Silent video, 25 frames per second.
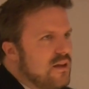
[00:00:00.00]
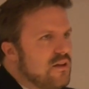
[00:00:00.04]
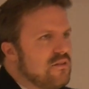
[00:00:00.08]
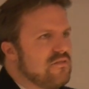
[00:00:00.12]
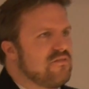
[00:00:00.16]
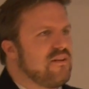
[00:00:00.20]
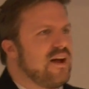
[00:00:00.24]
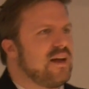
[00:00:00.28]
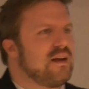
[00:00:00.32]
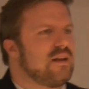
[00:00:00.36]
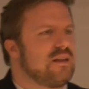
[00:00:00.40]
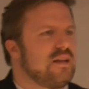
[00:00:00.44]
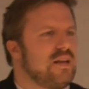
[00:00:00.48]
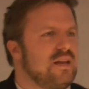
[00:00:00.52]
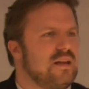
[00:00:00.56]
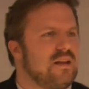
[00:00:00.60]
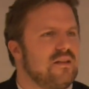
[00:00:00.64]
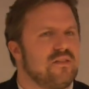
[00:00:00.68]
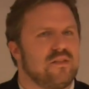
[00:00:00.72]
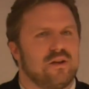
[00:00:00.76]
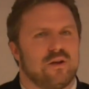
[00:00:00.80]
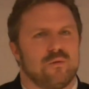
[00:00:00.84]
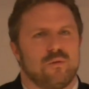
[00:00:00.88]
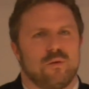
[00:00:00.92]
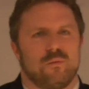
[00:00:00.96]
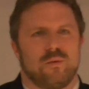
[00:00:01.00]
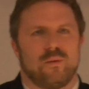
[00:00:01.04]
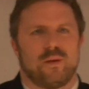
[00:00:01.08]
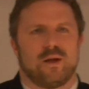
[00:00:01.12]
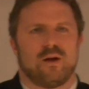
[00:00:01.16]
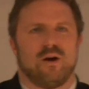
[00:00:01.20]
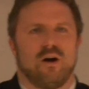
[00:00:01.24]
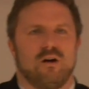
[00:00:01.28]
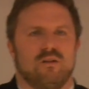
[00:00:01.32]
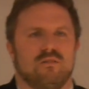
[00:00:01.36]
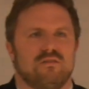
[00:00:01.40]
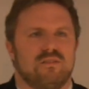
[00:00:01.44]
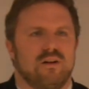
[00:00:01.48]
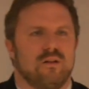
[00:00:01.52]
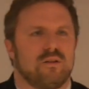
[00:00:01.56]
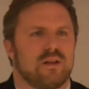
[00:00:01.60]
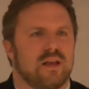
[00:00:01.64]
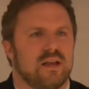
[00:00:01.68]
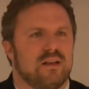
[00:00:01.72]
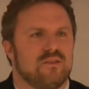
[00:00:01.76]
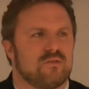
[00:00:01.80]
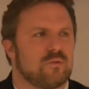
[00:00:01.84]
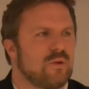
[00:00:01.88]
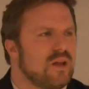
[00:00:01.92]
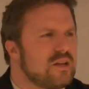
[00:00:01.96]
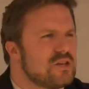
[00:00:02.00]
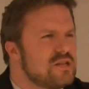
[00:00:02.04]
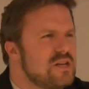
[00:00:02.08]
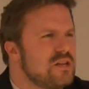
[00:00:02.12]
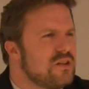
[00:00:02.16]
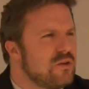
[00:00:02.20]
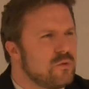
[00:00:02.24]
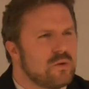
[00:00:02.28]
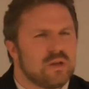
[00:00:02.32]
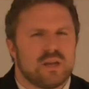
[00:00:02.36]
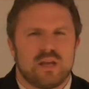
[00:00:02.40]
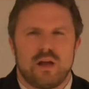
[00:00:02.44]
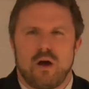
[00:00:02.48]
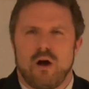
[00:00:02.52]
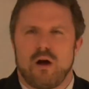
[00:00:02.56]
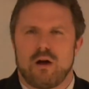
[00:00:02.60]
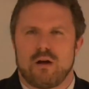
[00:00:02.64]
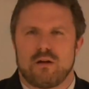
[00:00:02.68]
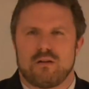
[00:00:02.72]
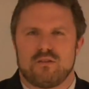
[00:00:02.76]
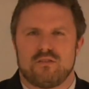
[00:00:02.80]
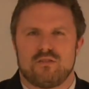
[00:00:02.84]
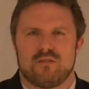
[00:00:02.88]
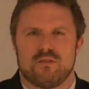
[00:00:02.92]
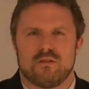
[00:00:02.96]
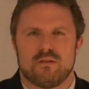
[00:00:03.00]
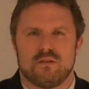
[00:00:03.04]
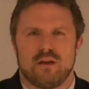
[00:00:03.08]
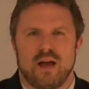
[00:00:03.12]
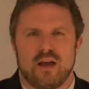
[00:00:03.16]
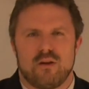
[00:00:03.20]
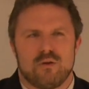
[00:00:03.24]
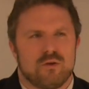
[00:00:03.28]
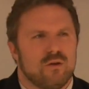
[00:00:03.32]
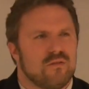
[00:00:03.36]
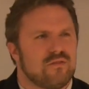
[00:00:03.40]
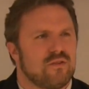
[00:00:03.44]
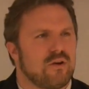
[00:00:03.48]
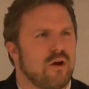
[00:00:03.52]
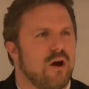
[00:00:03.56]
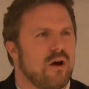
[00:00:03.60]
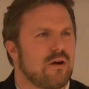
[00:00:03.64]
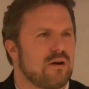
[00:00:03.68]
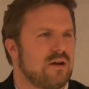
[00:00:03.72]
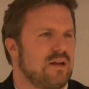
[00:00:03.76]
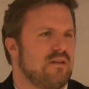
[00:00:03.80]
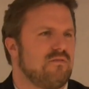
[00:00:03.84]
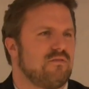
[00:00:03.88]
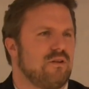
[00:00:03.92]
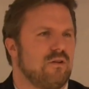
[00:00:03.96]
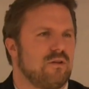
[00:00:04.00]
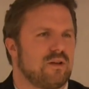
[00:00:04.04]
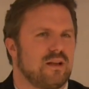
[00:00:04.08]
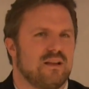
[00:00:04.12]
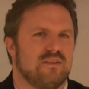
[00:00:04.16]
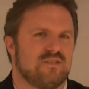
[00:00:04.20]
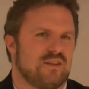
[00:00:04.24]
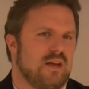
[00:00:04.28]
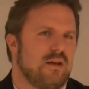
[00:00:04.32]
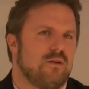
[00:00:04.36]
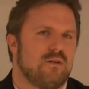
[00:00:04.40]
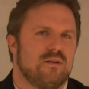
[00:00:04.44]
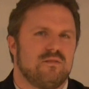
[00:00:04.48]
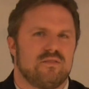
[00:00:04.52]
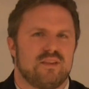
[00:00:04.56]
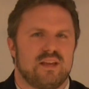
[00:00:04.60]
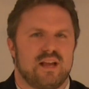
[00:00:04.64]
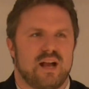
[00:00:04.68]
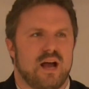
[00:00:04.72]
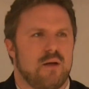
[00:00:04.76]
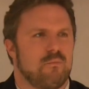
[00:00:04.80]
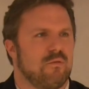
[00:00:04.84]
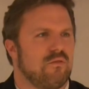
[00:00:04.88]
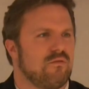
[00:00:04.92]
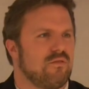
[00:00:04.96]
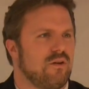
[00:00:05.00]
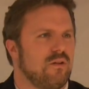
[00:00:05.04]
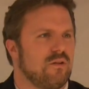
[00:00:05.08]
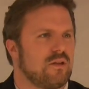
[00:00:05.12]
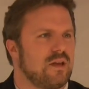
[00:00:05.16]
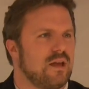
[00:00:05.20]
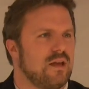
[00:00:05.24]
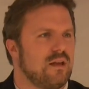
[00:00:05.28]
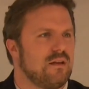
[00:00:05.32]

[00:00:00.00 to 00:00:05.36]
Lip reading: Finally, they're what we might call Vulcans. Well, actually, they really aren't. I don't know if there are any Vulcans. I don't even think I'm a Vulcan.